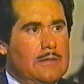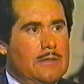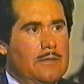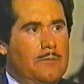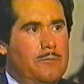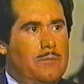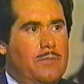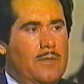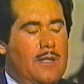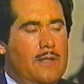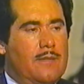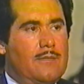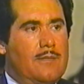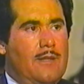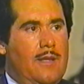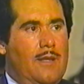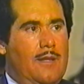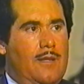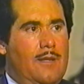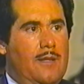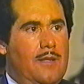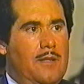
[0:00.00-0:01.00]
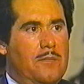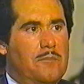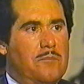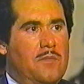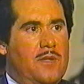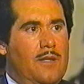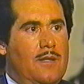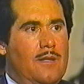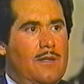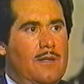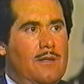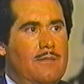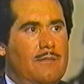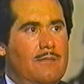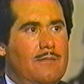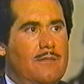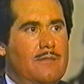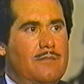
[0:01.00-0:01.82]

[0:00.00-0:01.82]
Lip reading: But they hit me in the